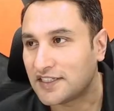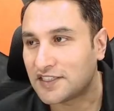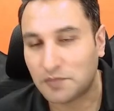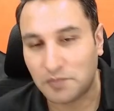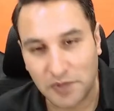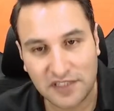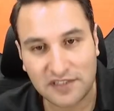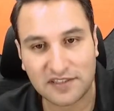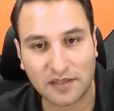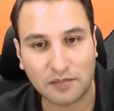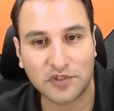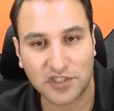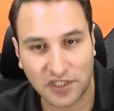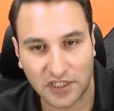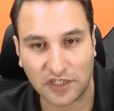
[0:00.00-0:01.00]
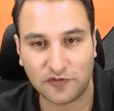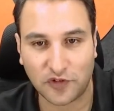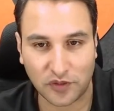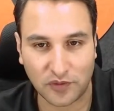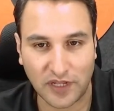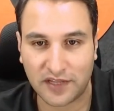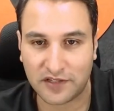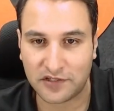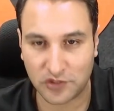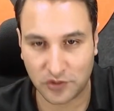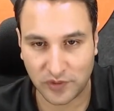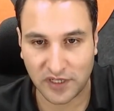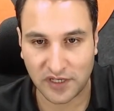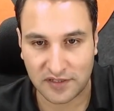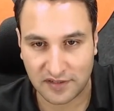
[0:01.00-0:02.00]
it's been some journey for you last
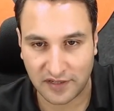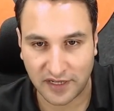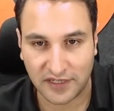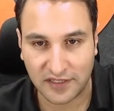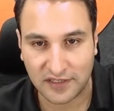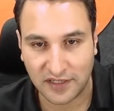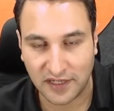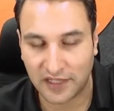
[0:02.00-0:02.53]
2 years, right?